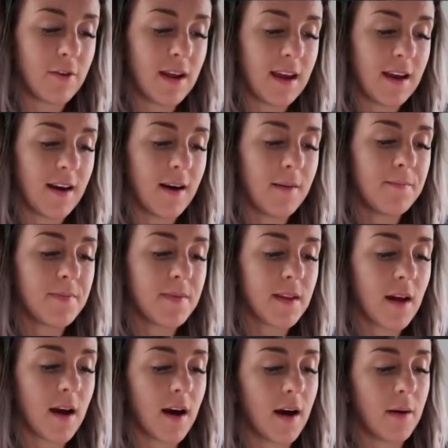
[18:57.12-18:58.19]
on here.
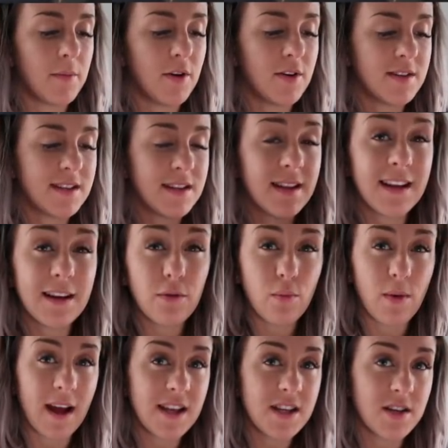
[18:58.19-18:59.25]
Um, you can see the little
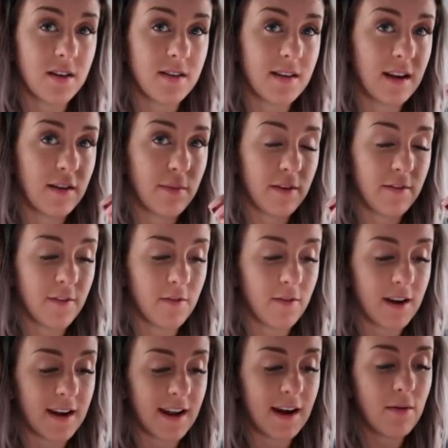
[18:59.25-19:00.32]
wedge underneath my foot
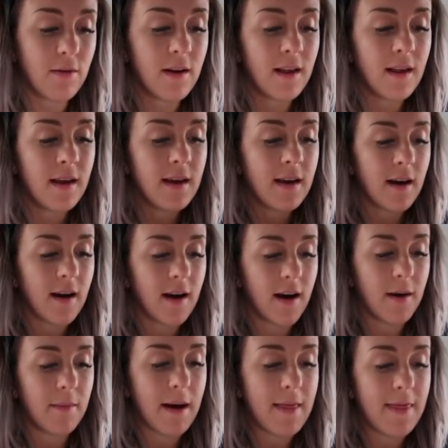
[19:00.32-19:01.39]
right now.
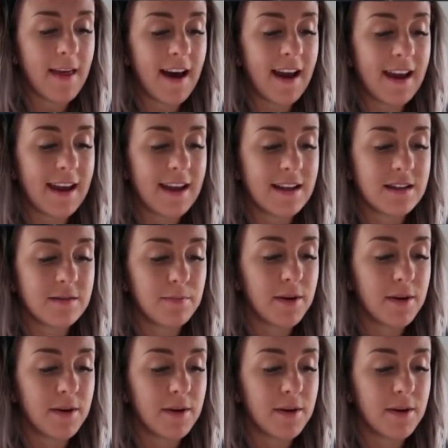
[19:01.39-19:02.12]
Um, and that is